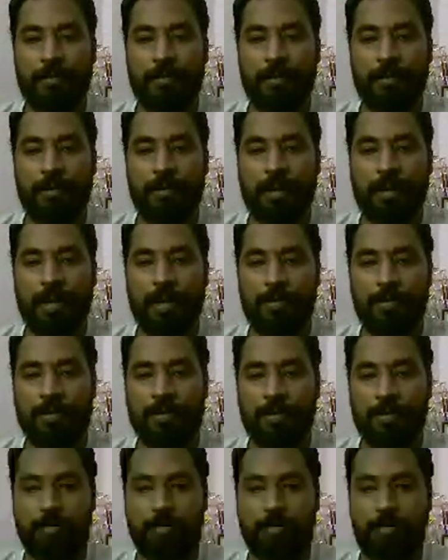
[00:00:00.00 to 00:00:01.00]
Okay,
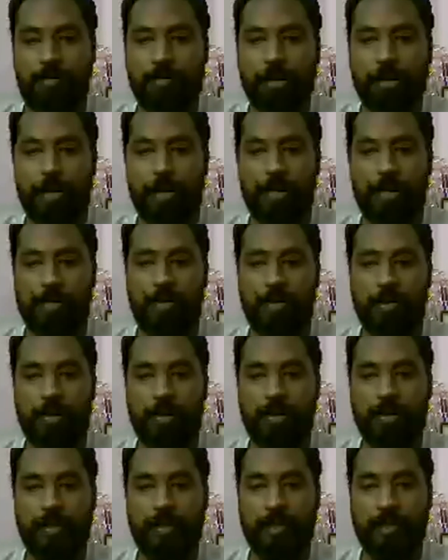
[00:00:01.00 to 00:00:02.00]
so I don't
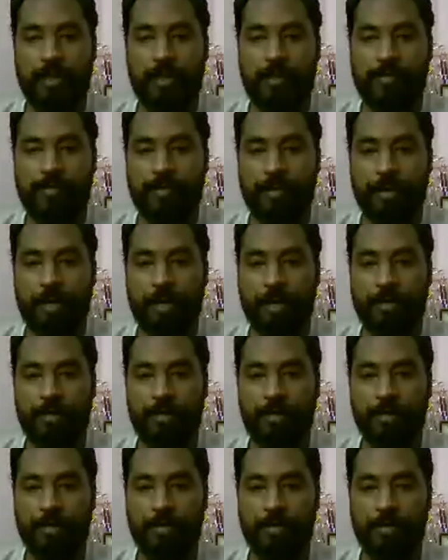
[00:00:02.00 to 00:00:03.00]
see that, Farhat.
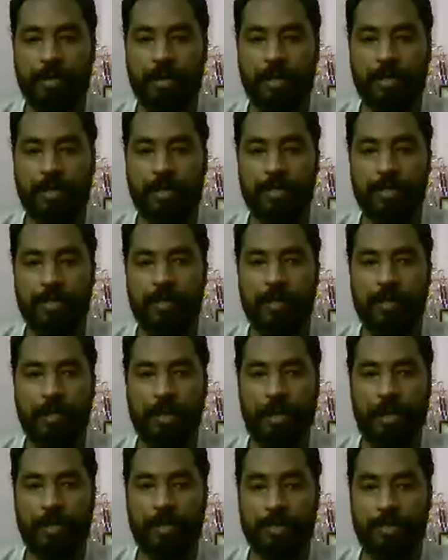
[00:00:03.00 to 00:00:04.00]
I see
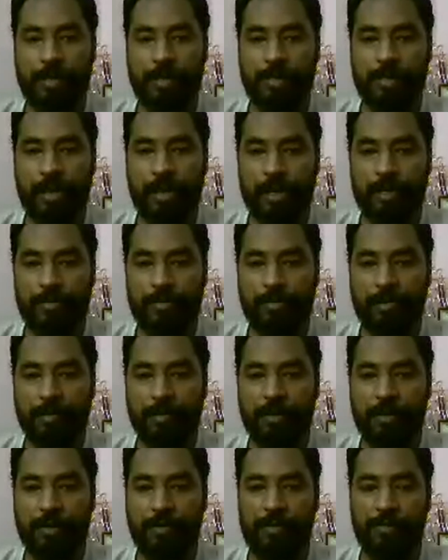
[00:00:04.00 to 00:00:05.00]
last 3 chats from
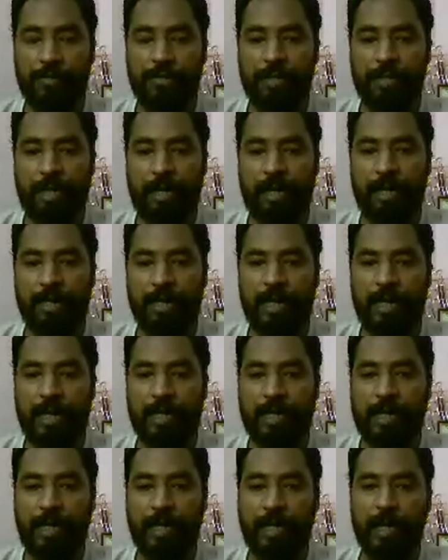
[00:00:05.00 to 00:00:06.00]
you saying that
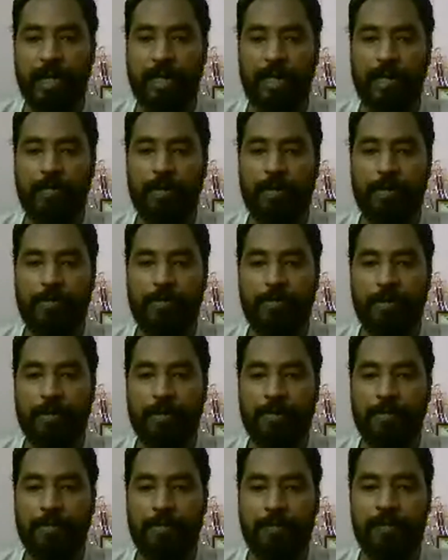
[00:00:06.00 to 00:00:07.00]
can anyone
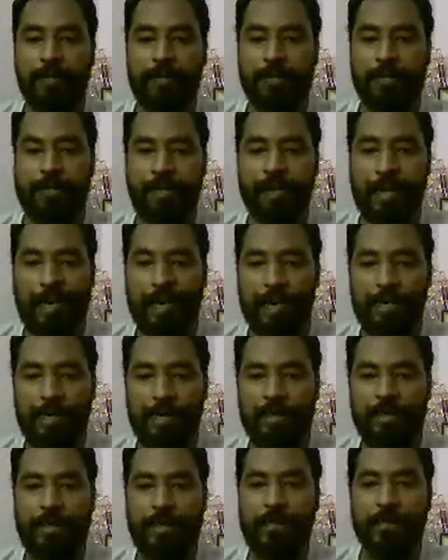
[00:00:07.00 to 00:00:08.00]
from chat
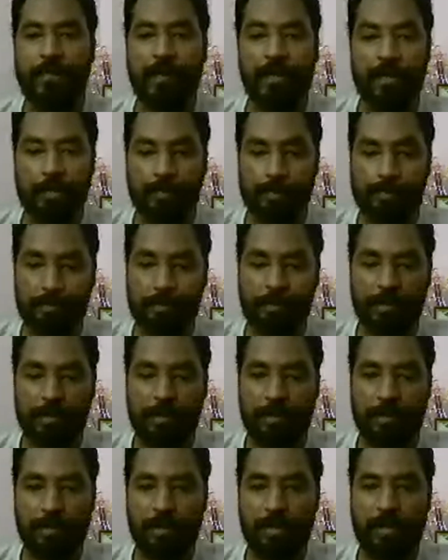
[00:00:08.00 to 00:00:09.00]
see my question?
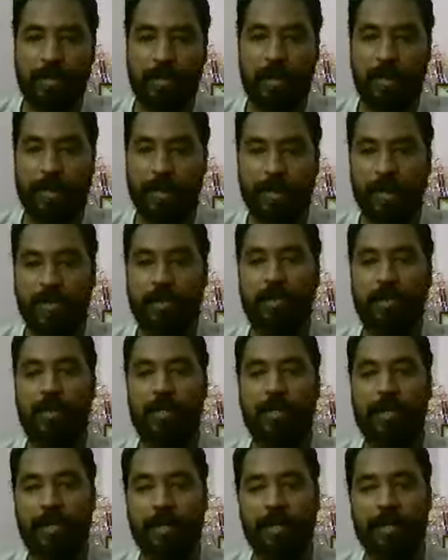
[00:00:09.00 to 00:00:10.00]
I think
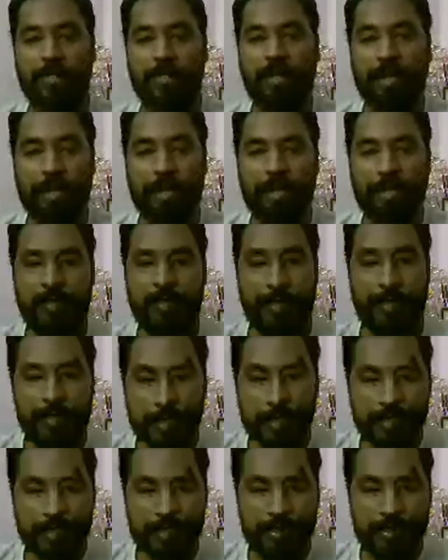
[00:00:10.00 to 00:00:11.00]
Neeraj can't see
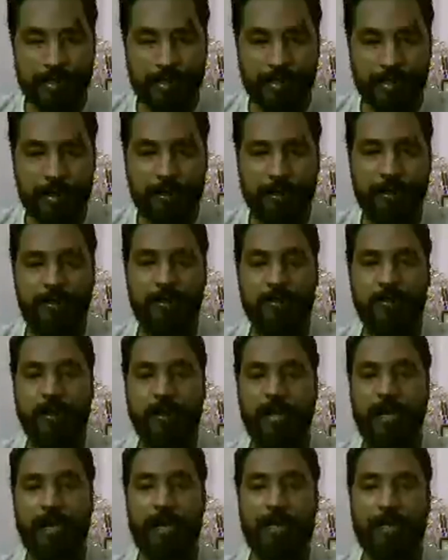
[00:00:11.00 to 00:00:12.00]
my question.
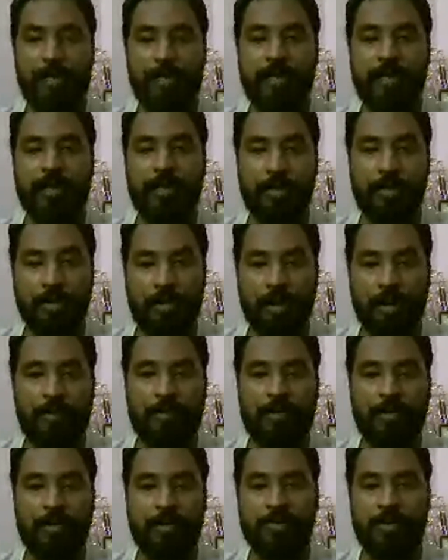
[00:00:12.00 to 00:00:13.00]
I did
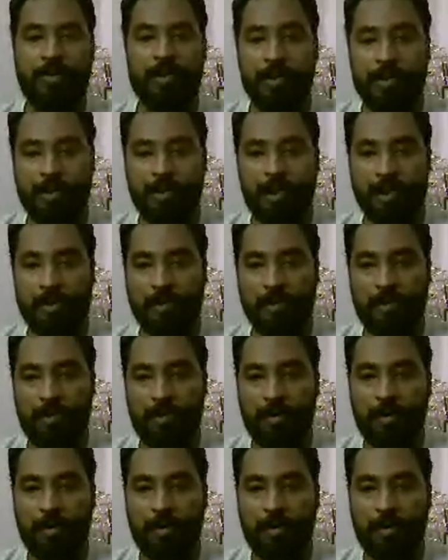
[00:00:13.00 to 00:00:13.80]
drop you just now.